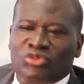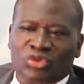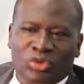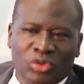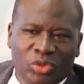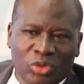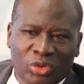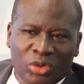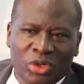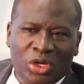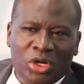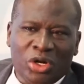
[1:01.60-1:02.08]

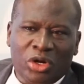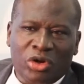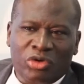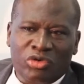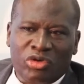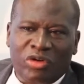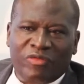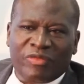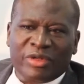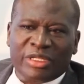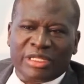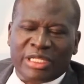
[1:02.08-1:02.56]
to
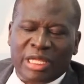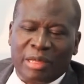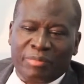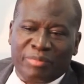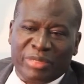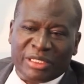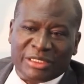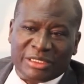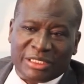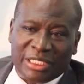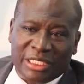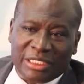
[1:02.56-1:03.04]
roughly
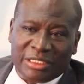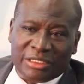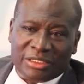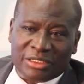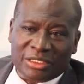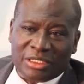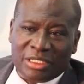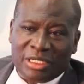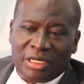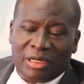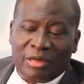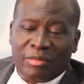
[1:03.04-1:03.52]

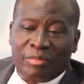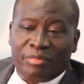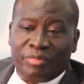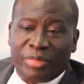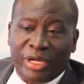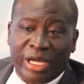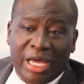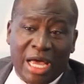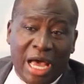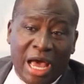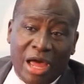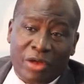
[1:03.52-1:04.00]
10%
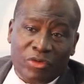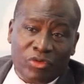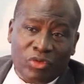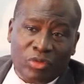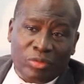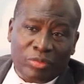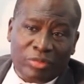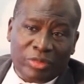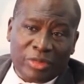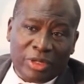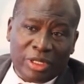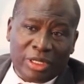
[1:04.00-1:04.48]
per
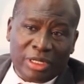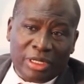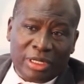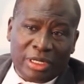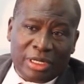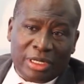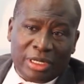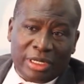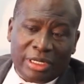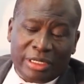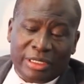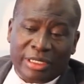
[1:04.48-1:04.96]
annum.
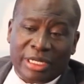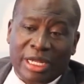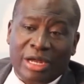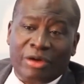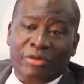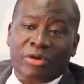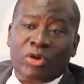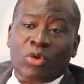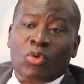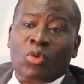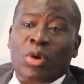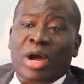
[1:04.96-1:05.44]
That
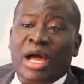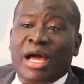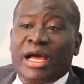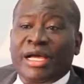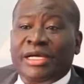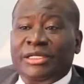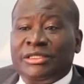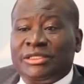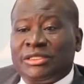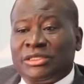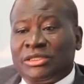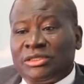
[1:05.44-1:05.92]

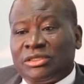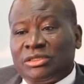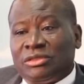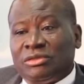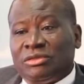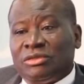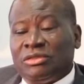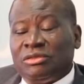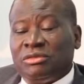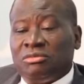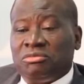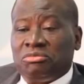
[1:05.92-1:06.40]
requires
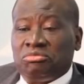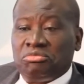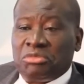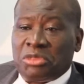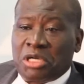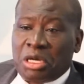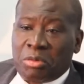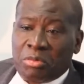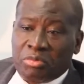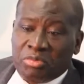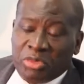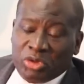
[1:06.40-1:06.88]

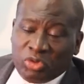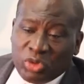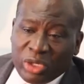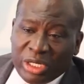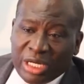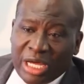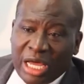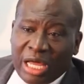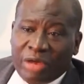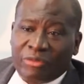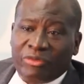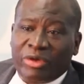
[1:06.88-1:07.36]
between
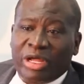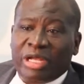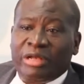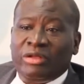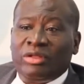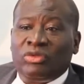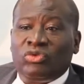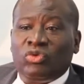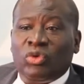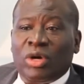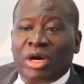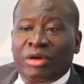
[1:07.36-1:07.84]

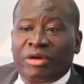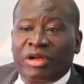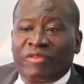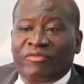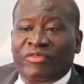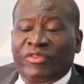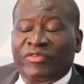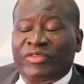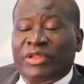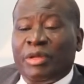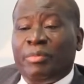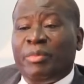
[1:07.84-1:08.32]
100 to
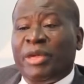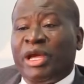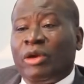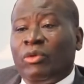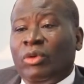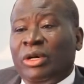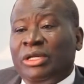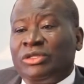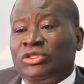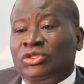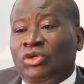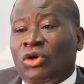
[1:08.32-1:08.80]
150
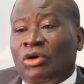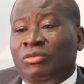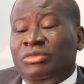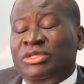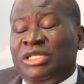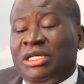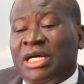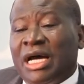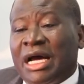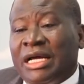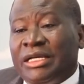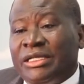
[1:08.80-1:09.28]
megawatts of
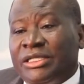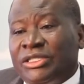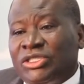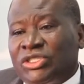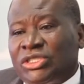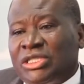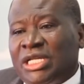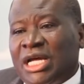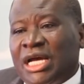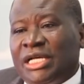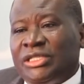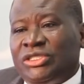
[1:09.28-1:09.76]

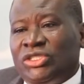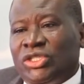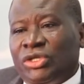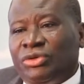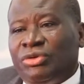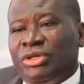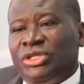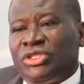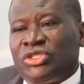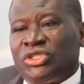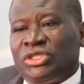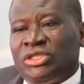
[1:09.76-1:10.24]
additional
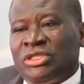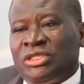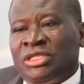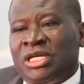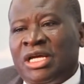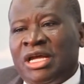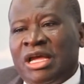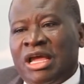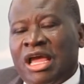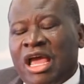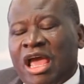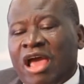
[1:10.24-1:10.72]
generation
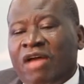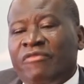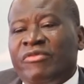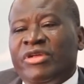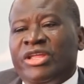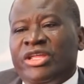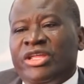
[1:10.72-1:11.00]
every